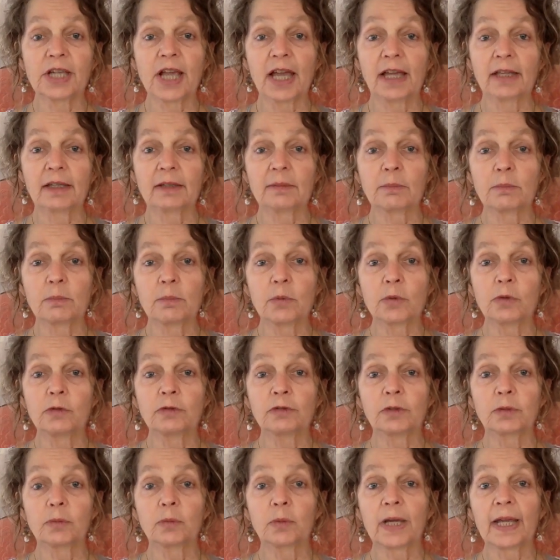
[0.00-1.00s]
had
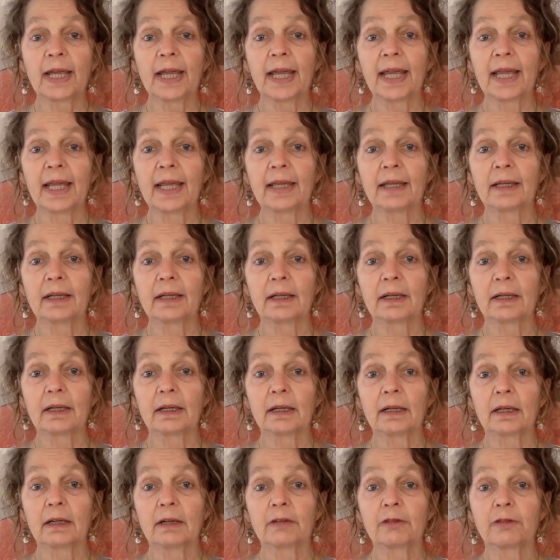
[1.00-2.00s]
moved away
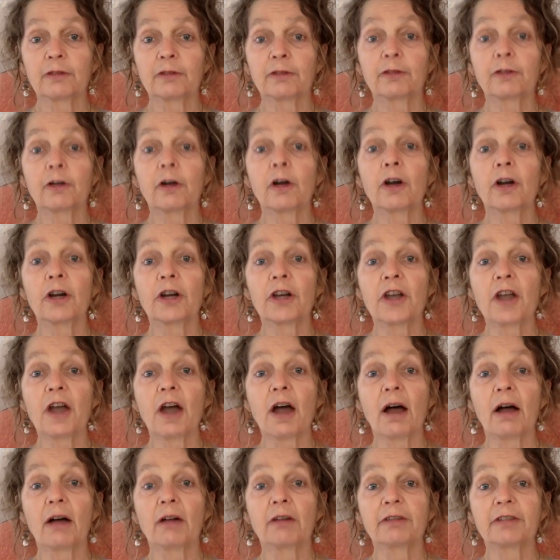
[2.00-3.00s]
far
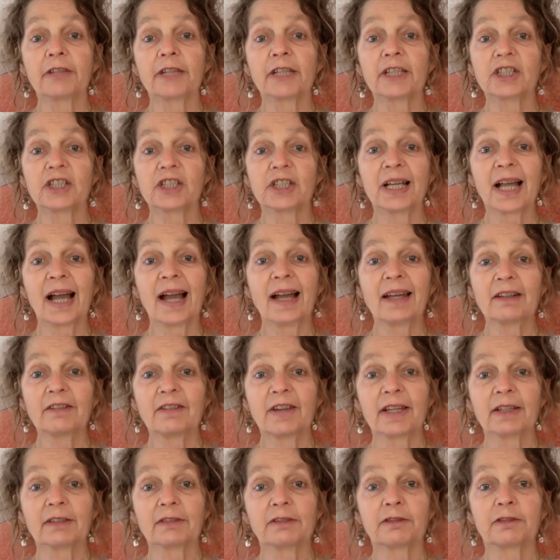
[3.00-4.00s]
enough that she kind of
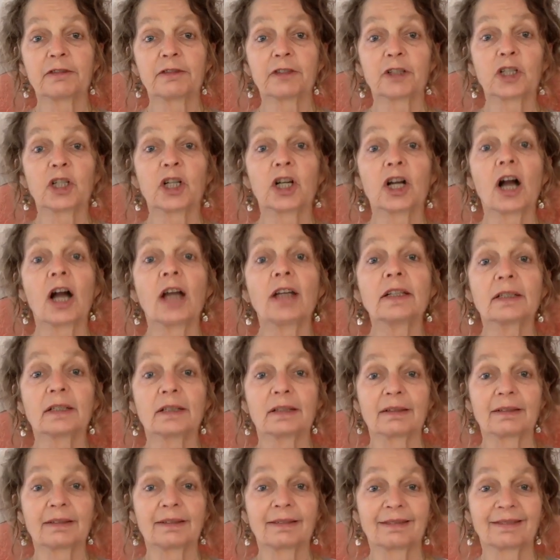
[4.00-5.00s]
had
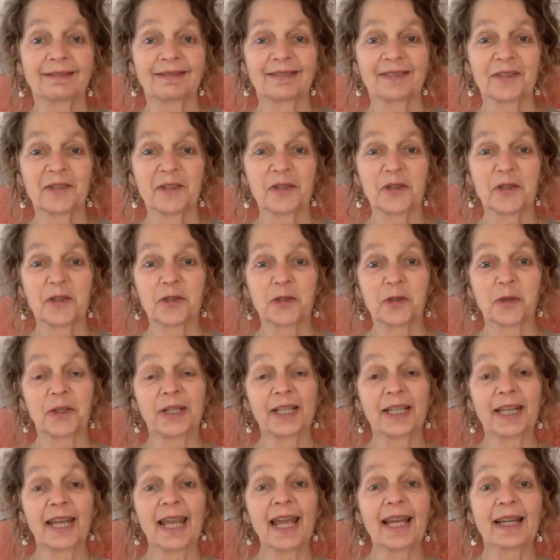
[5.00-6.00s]
forgotten to
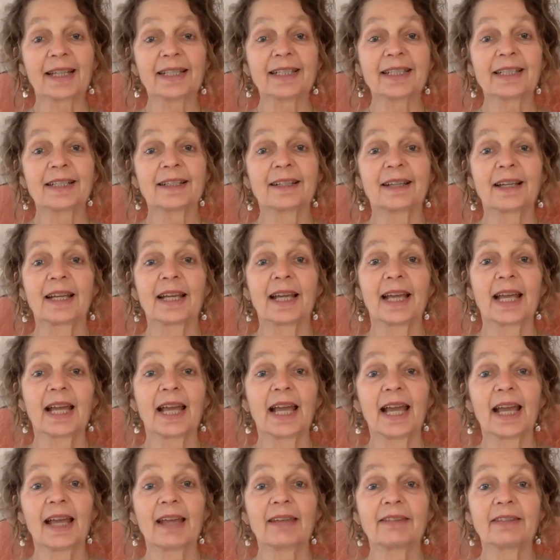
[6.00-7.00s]
connect.
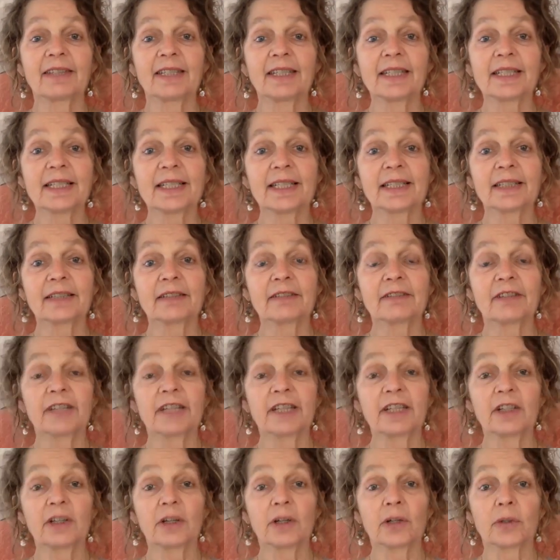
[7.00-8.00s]
And these little
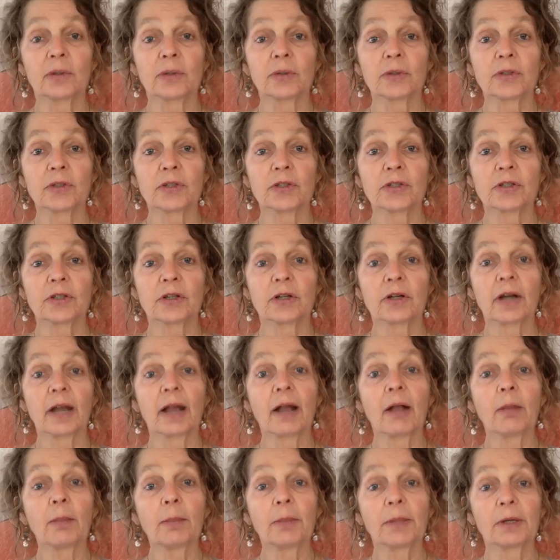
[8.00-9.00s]
videos are
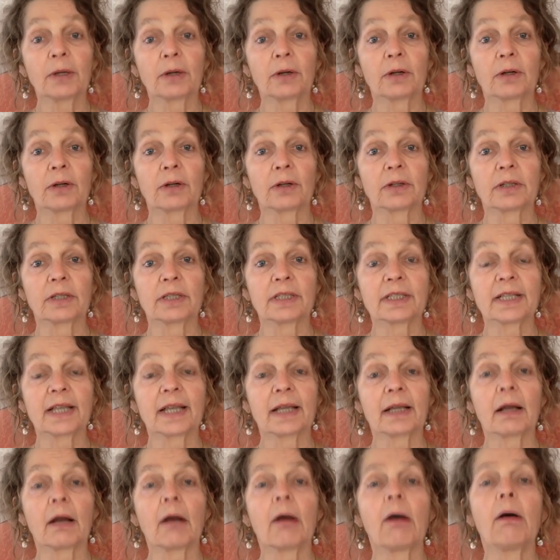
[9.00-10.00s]
helping her. It's
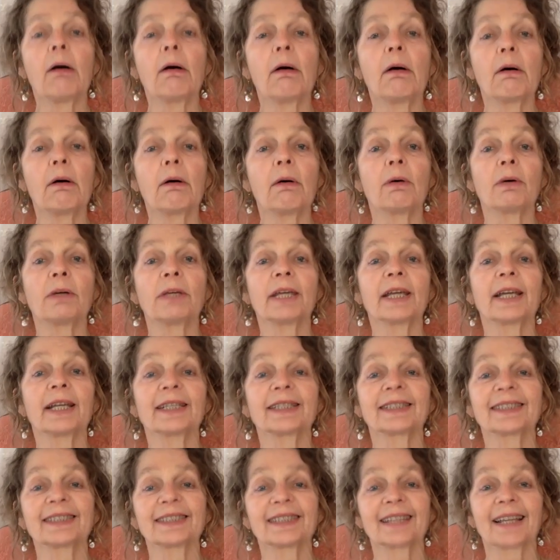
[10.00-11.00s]
like, oh,
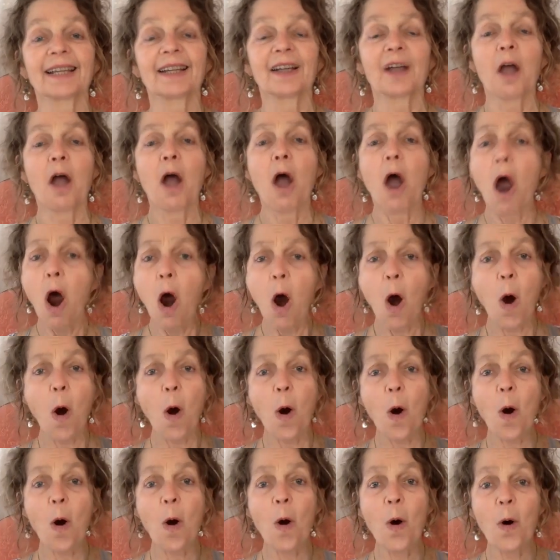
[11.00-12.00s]
yes, like,
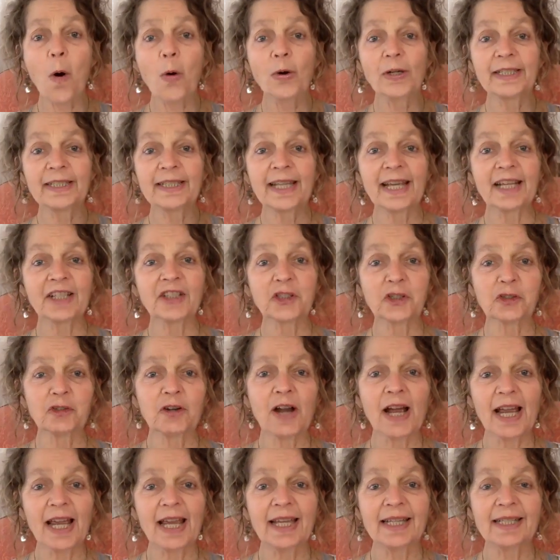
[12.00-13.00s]
oh, that's
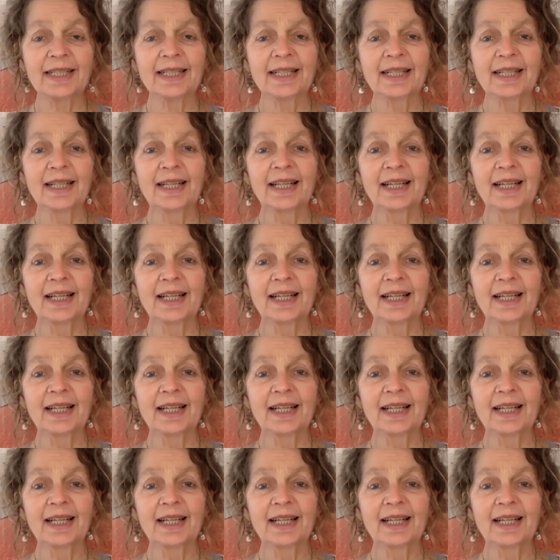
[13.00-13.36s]
right.